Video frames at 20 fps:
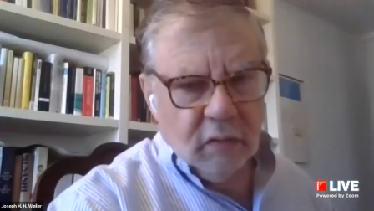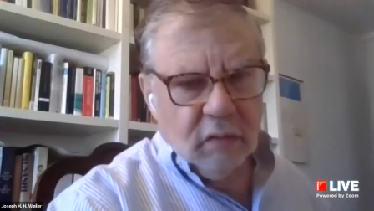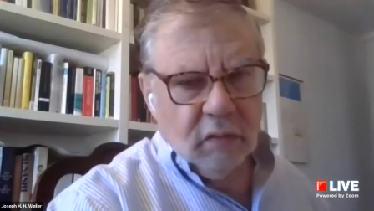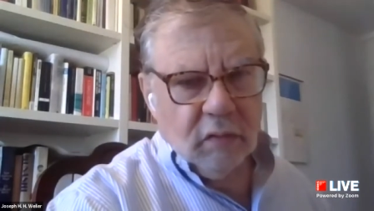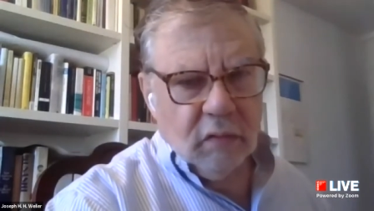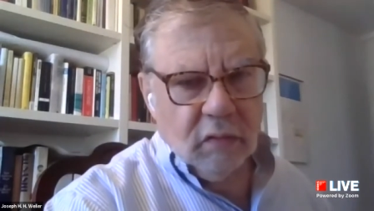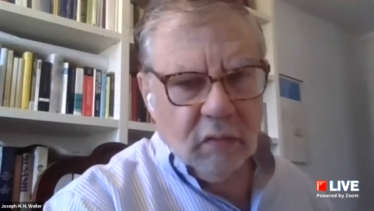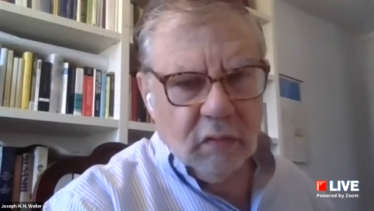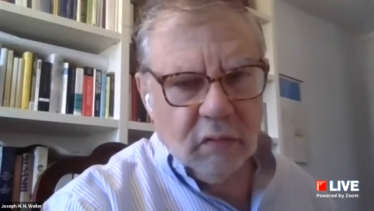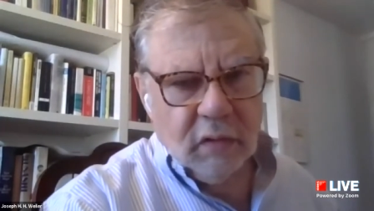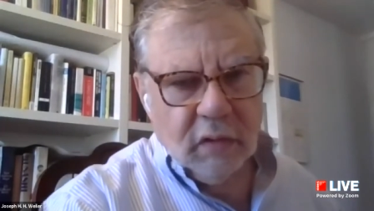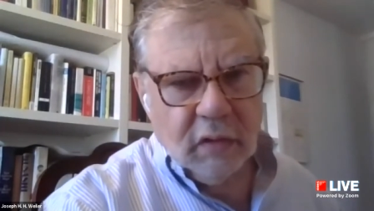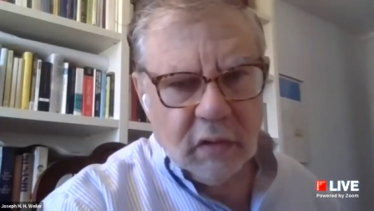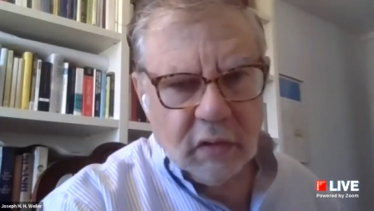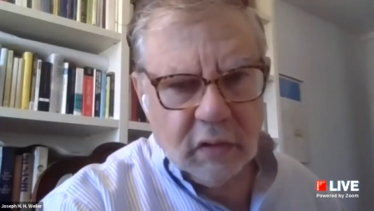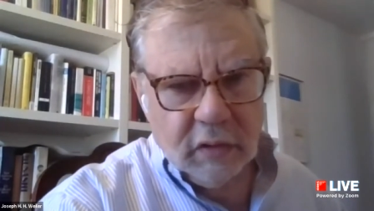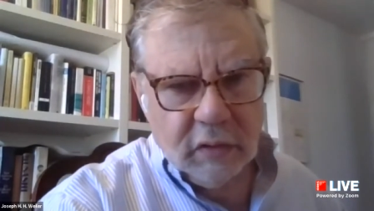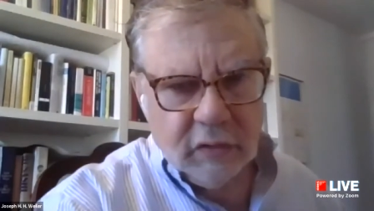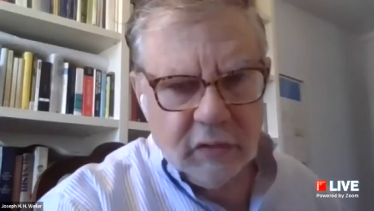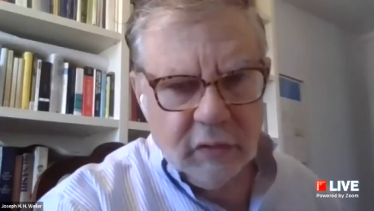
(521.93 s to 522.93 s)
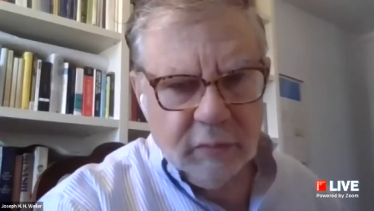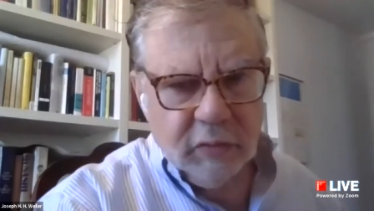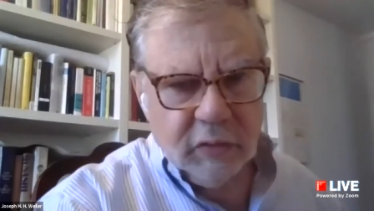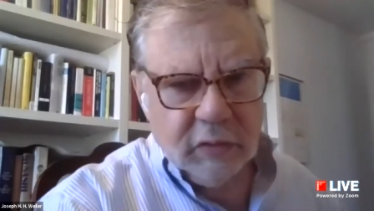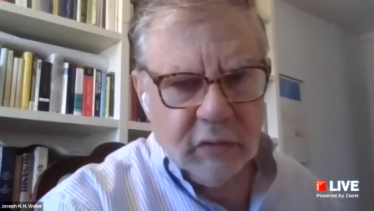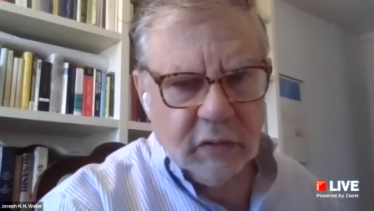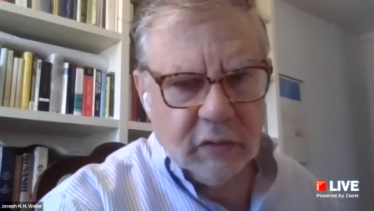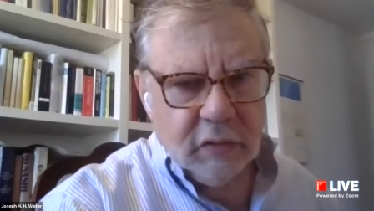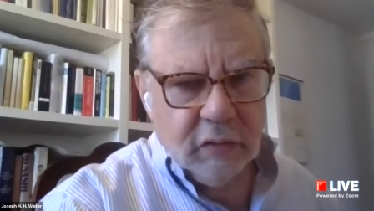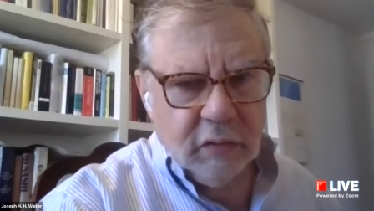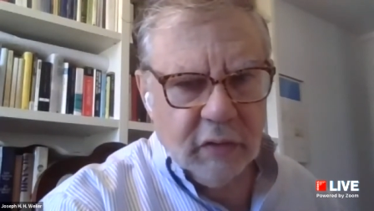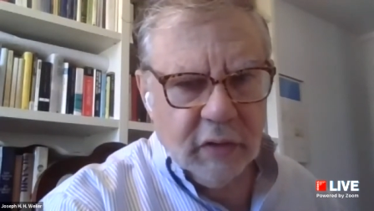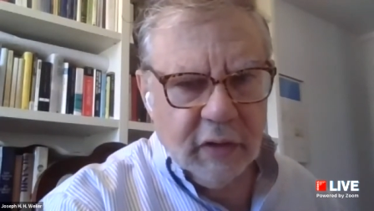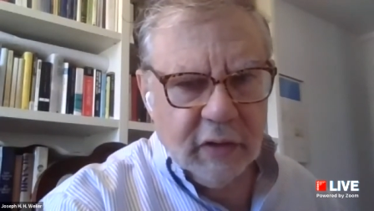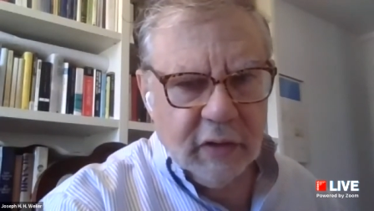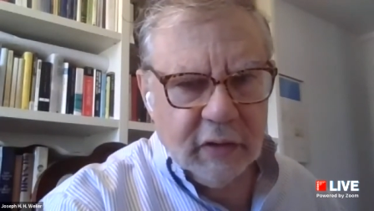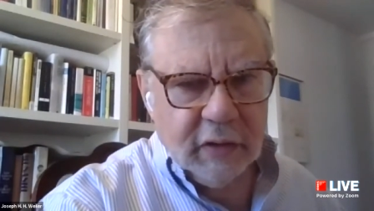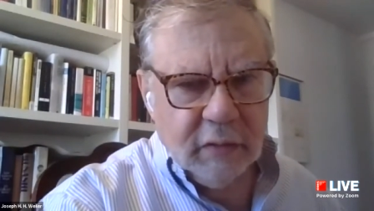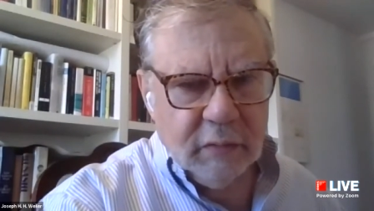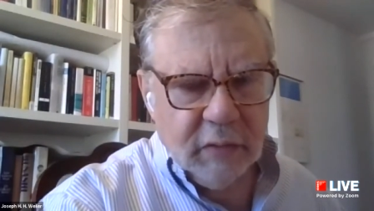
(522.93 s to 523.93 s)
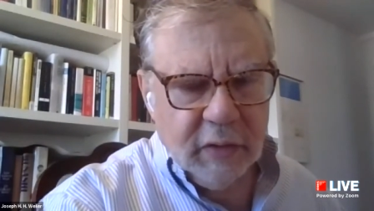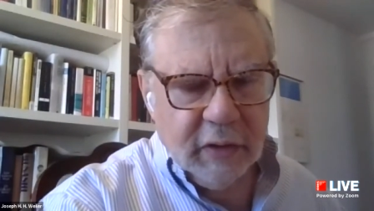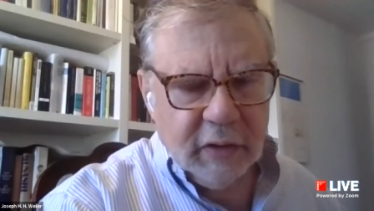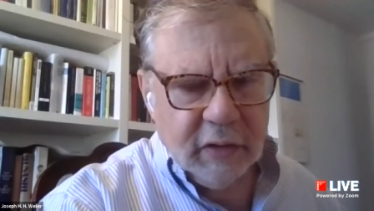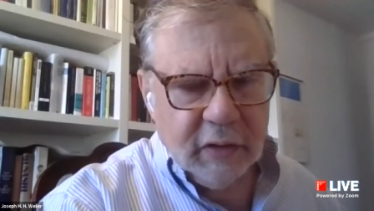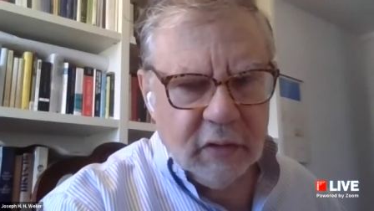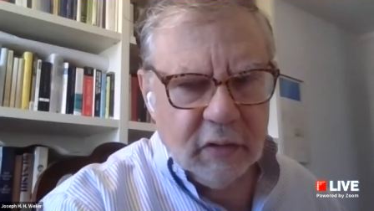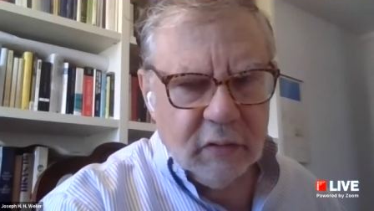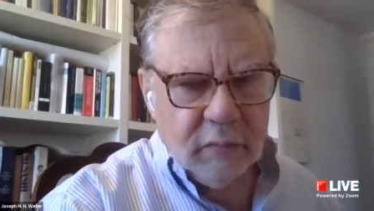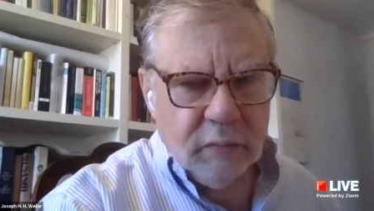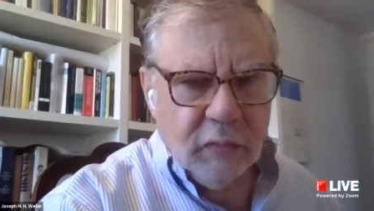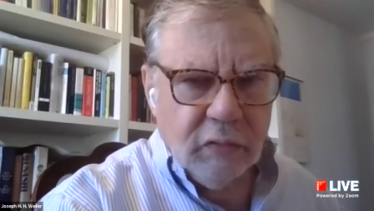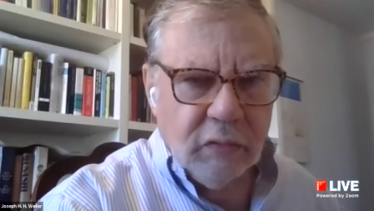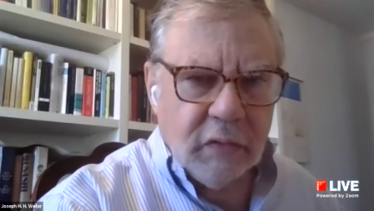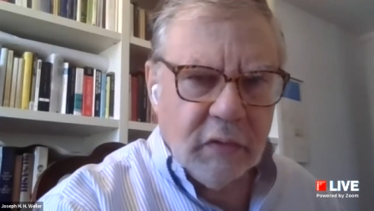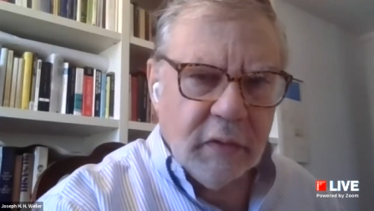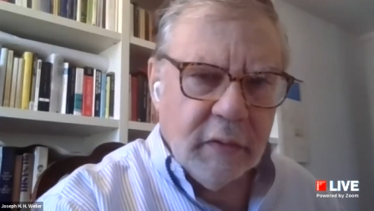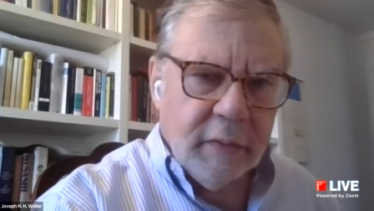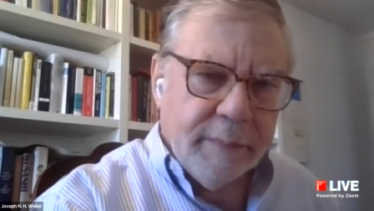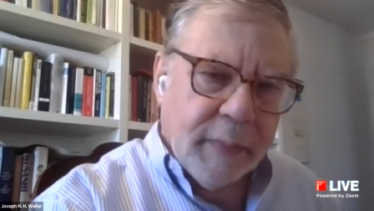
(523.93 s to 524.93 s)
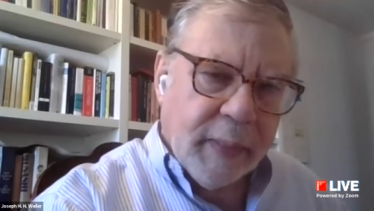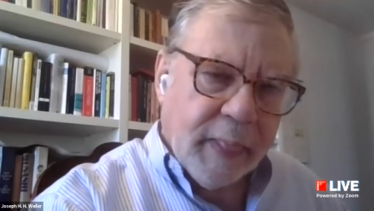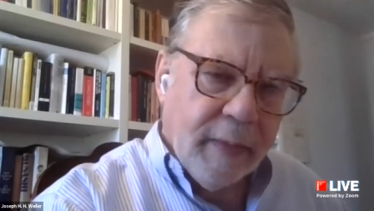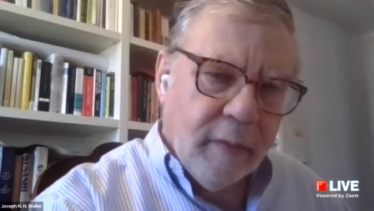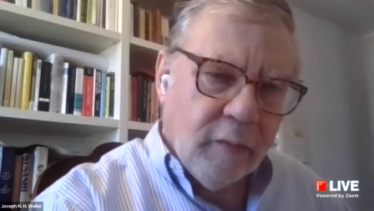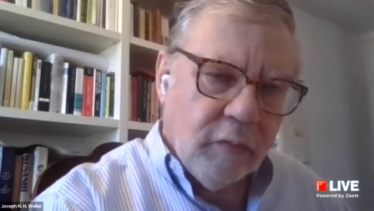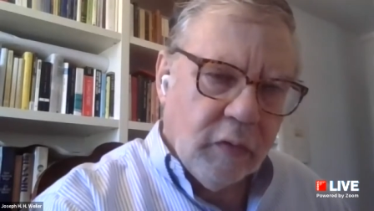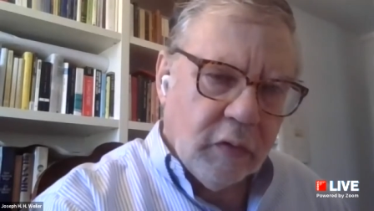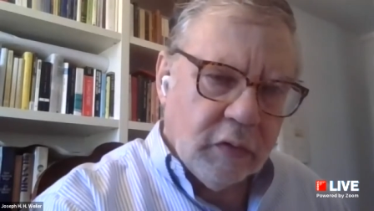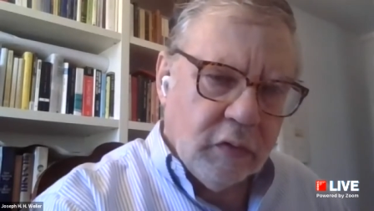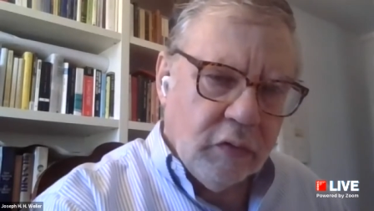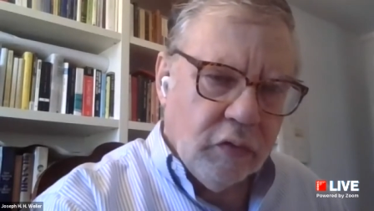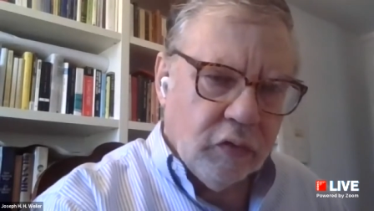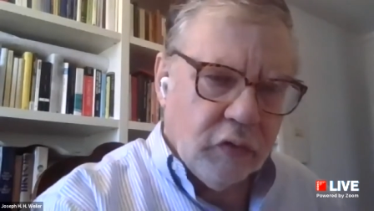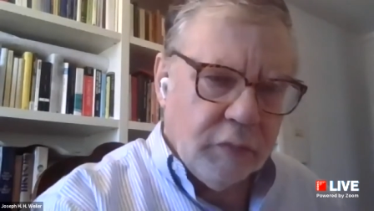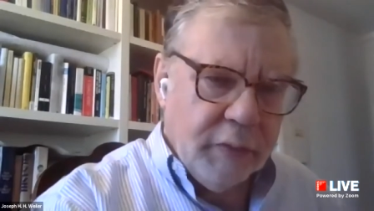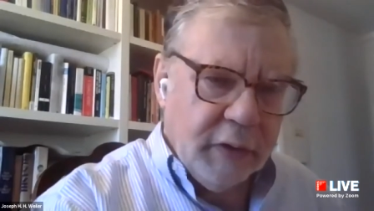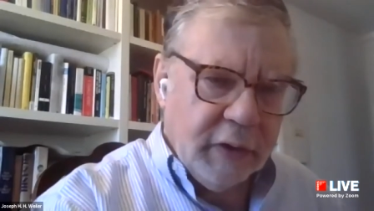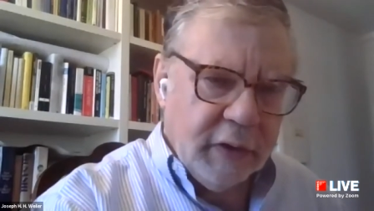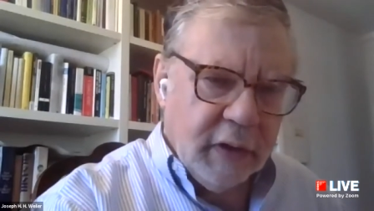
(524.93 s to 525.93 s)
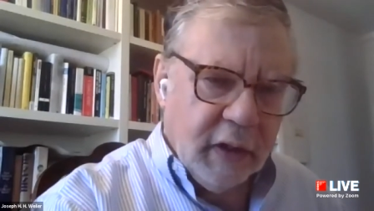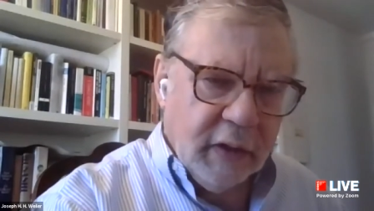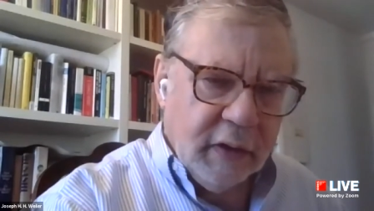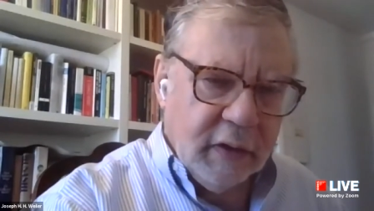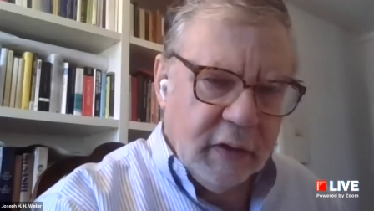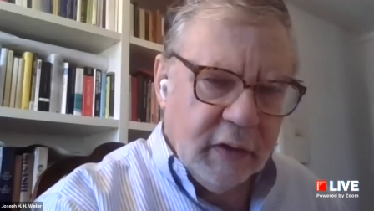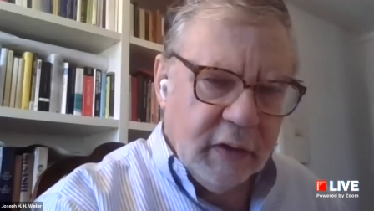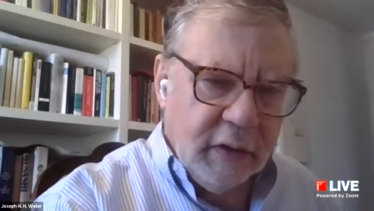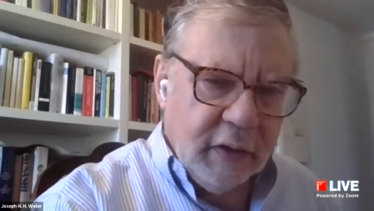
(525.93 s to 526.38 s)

or a contributor to an ed- edited book, what could be done?